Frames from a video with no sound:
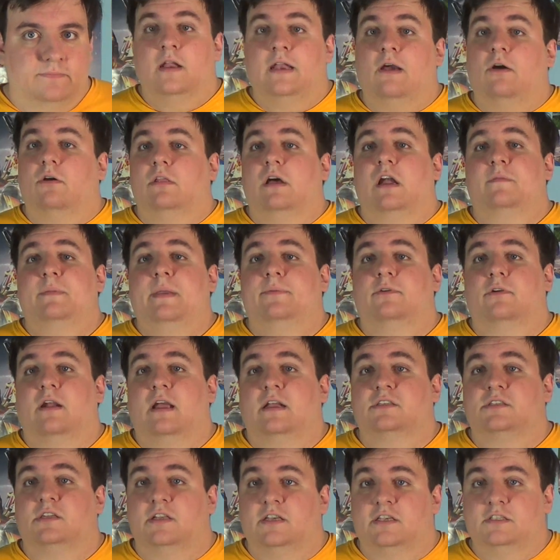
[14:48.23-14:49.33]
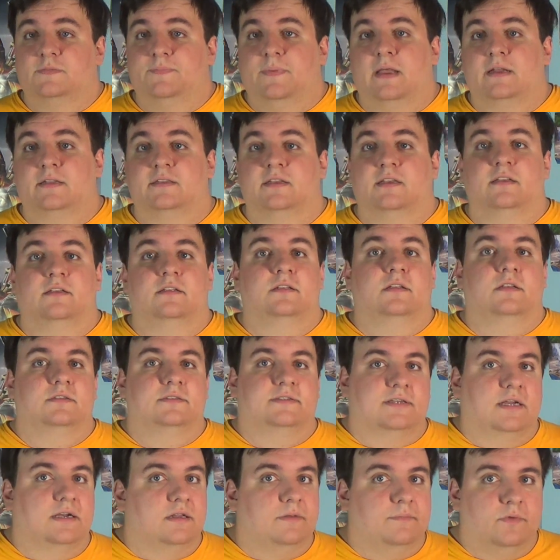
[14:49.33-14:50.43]
Now a lot of people are actually expecting
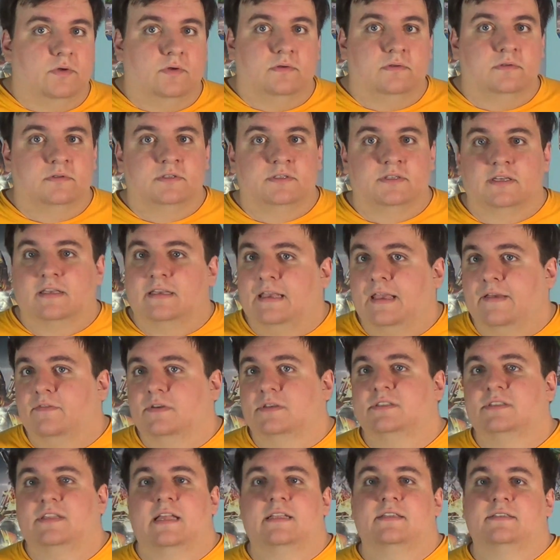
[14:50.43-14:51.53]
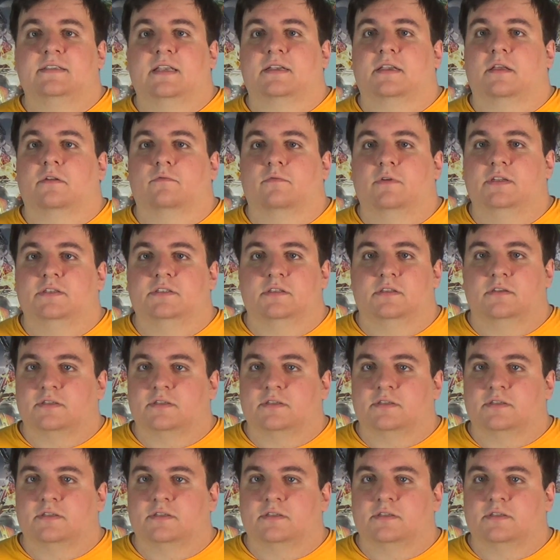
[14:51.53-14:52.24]
Sun and Moon to give us that second region.